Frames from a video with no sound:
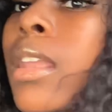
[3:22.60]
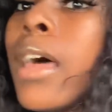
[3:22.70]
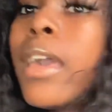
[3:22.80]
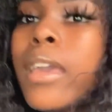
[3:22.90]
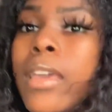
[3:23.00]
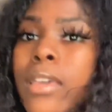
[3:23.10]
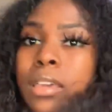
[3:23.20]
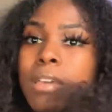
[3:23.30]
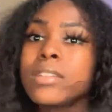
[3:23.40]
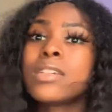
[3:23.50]

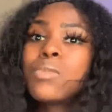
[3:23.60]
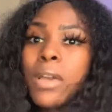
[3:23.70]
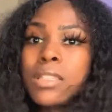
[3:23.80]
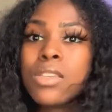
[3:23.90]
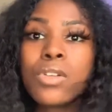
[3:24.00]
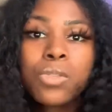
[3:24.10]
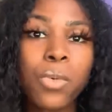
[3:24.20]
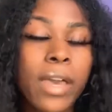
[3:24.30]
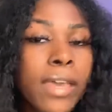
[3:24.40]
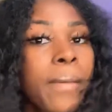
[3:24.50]
Like, just wait till it's
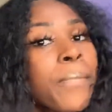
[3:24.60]
wet.